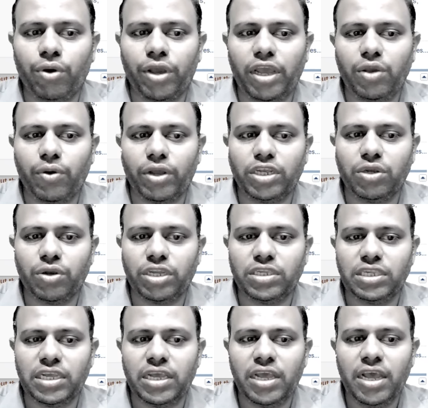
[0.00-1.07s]
Okay, you can
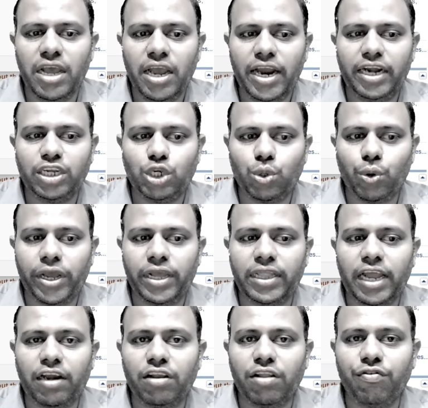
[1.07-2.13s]
see it is showing
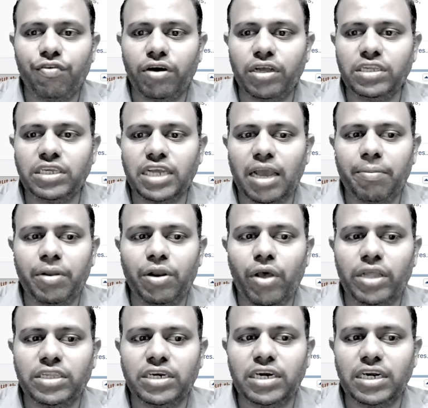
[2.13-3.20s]
that the first amino
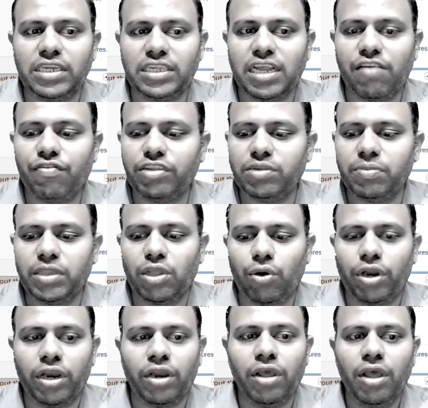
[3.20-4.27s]
acid itself is
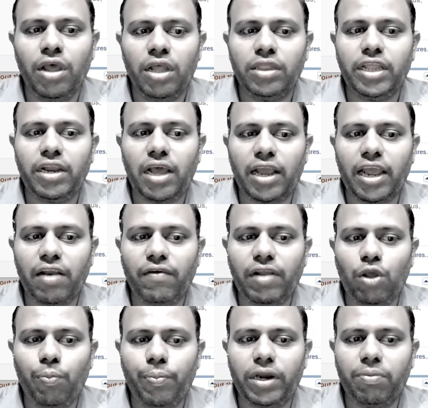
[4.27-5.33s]
methionine. Then again when
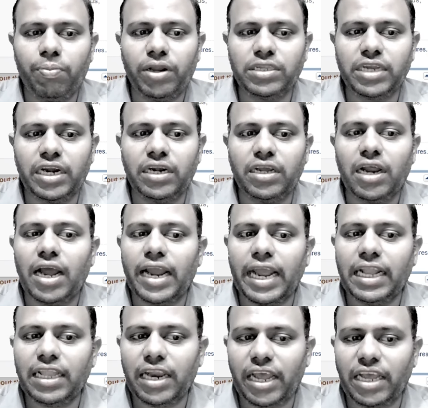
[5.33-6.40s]
you press enter,
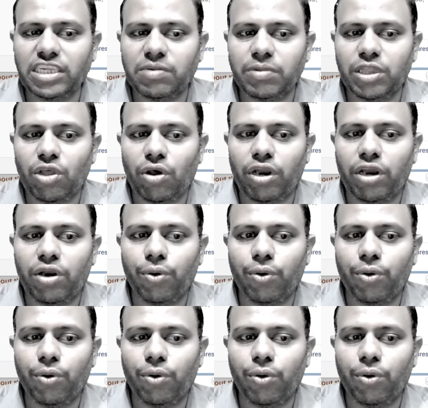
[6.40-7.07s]
again the next methionine.